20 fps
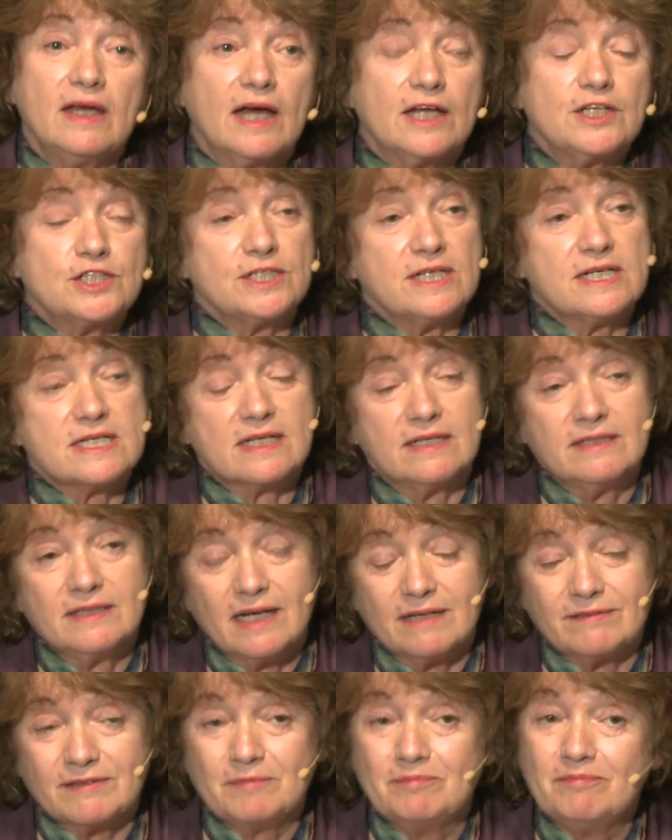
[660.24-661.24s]
And she has
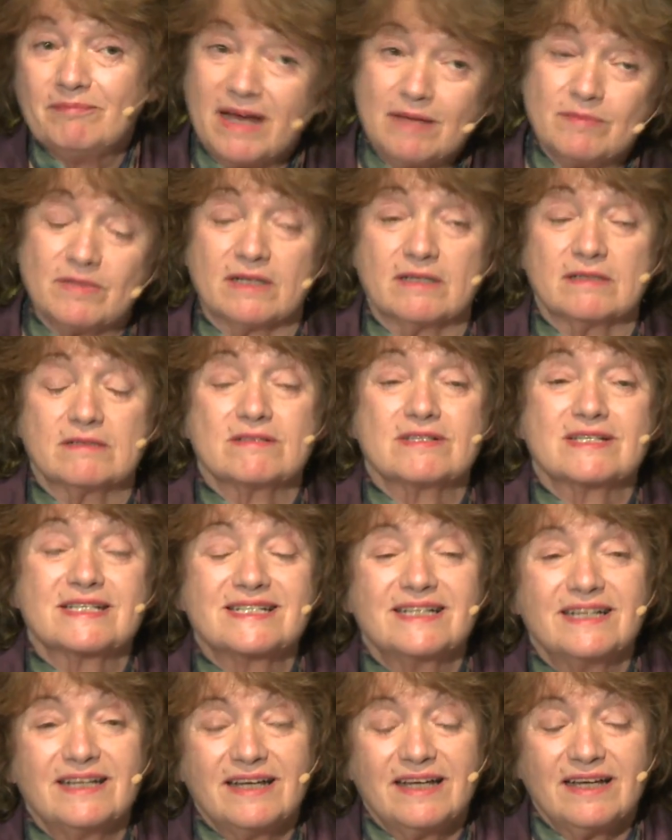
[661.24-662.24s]
uncovered
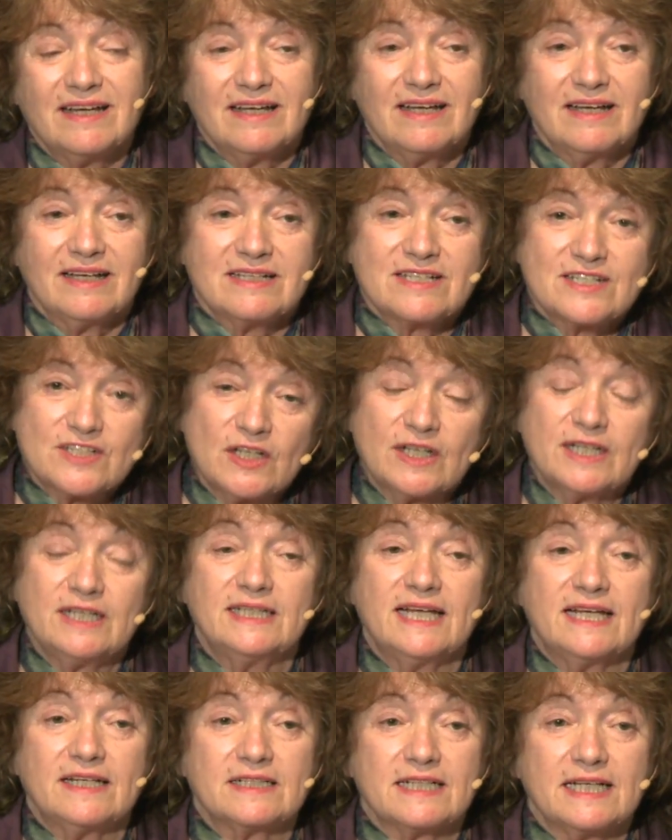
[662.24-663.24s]
memos
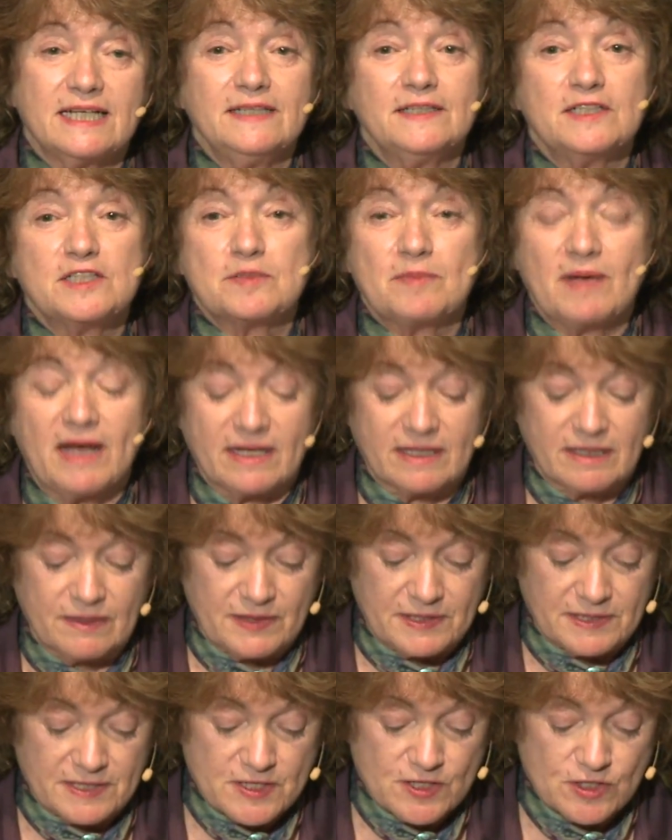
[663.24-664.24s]
circulated in the tobacco
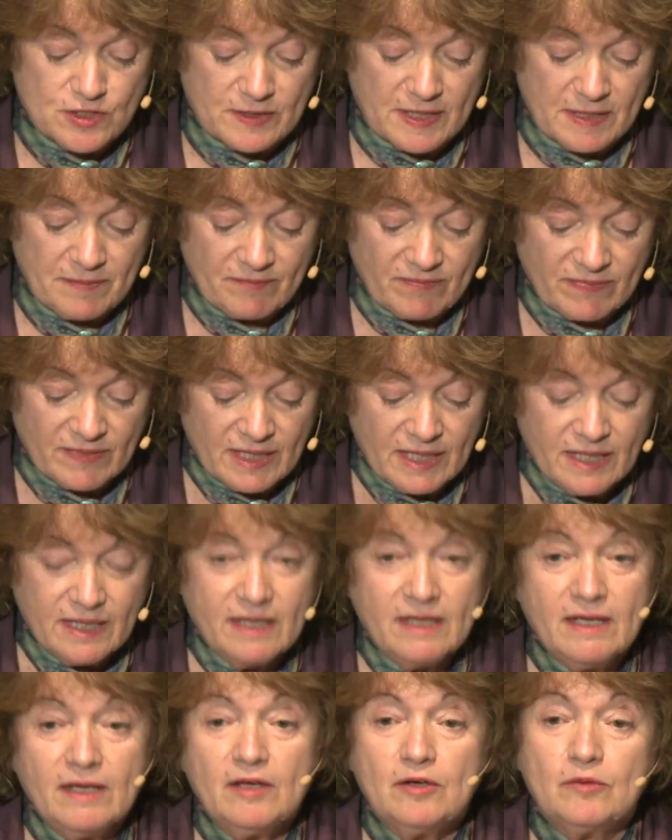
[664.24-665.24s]
industry,
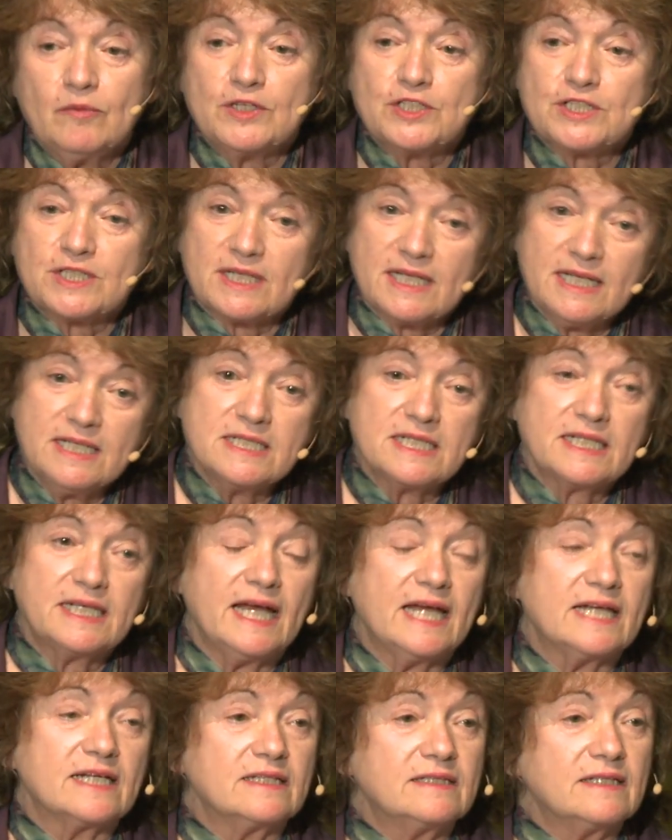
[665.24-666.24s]
which
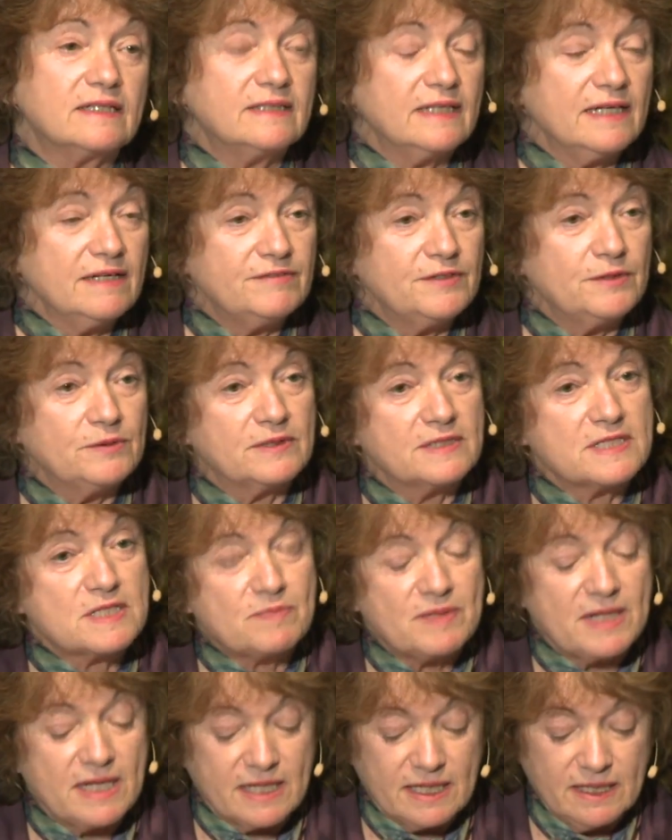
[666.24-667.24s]
indicated that they viewed it as
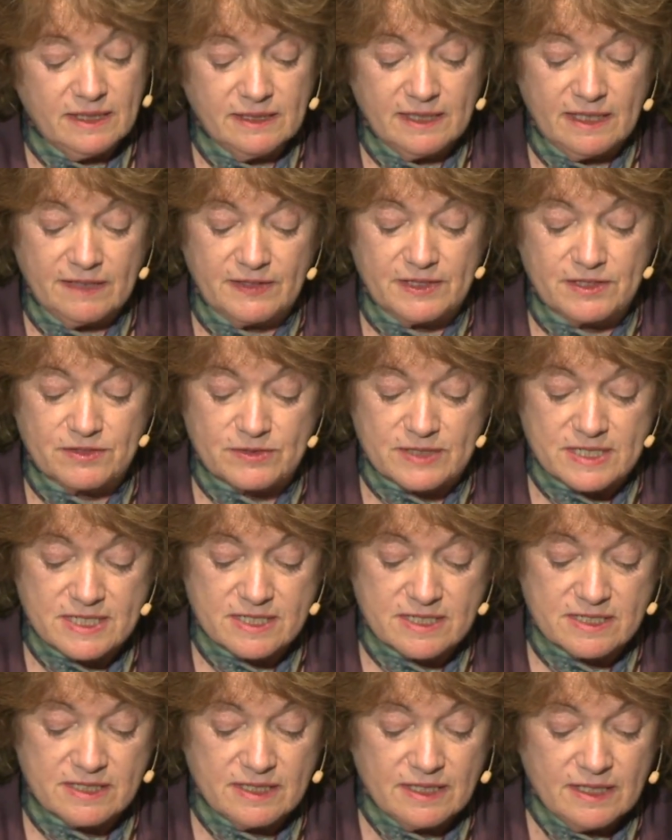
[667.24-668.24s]
being in their
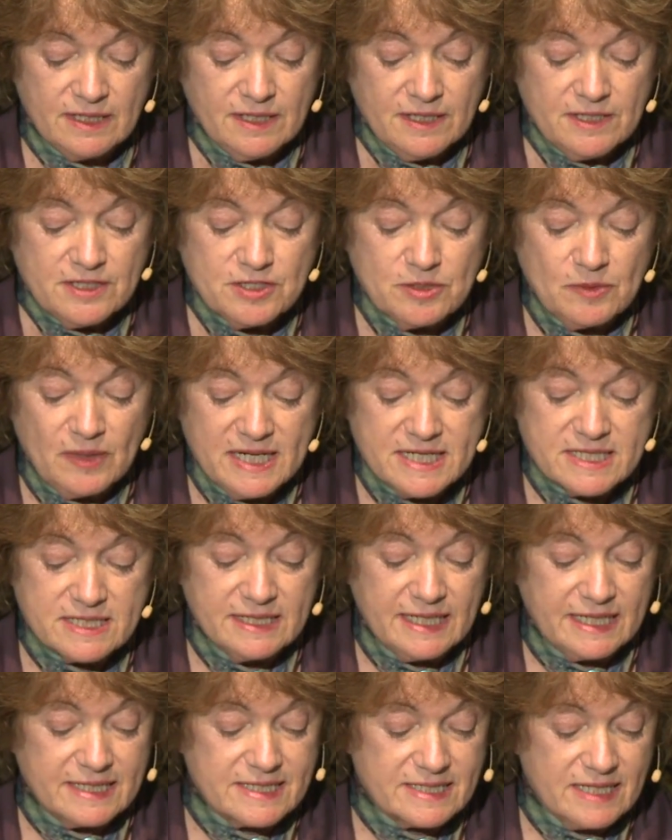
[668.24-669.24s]
interest to
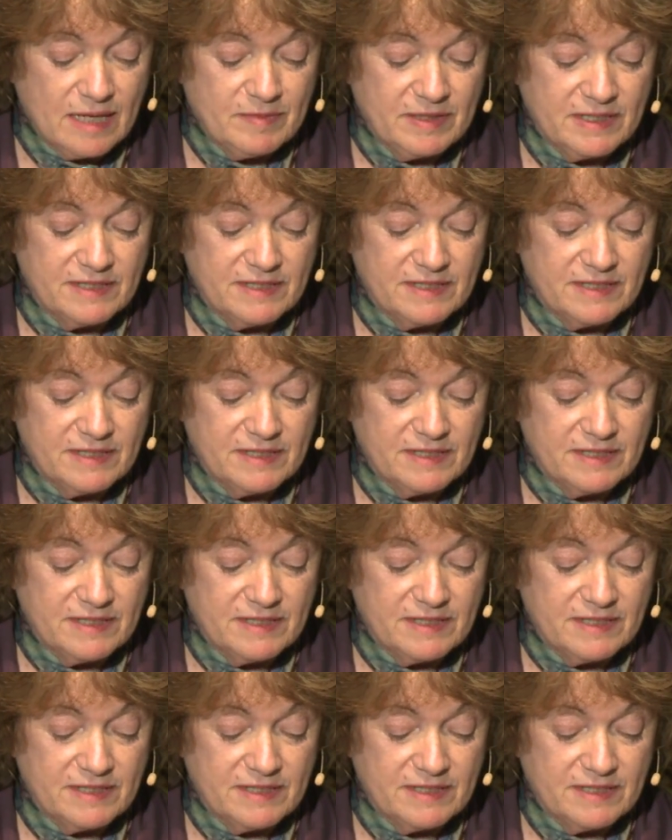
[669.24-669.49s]
isolate some